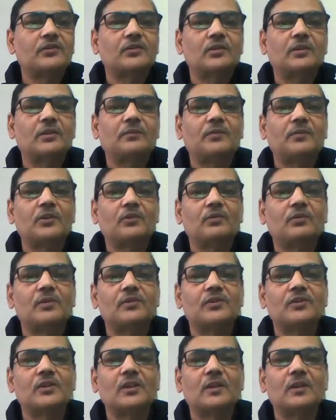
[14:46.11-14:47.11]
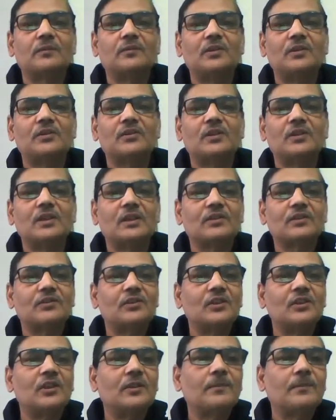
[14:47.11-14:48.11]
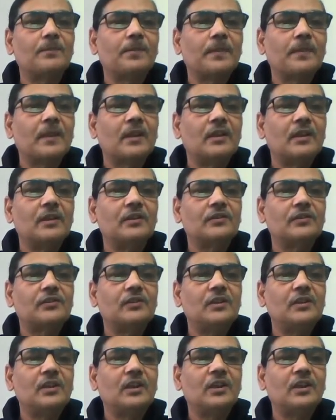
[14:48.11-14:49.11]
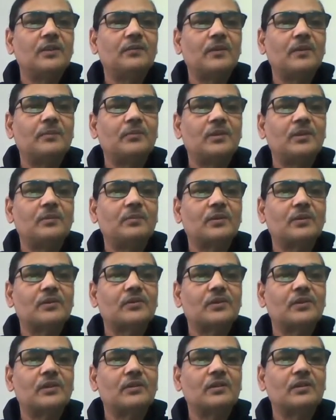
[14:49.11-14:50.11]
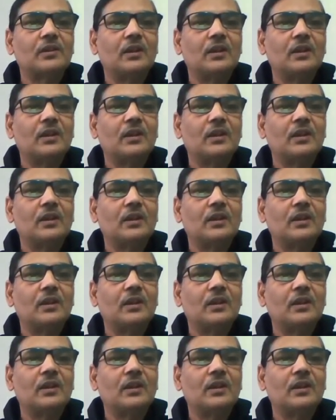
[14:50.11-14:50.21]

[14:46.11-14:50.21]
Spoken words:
the frequency of this EST is nearly 50%.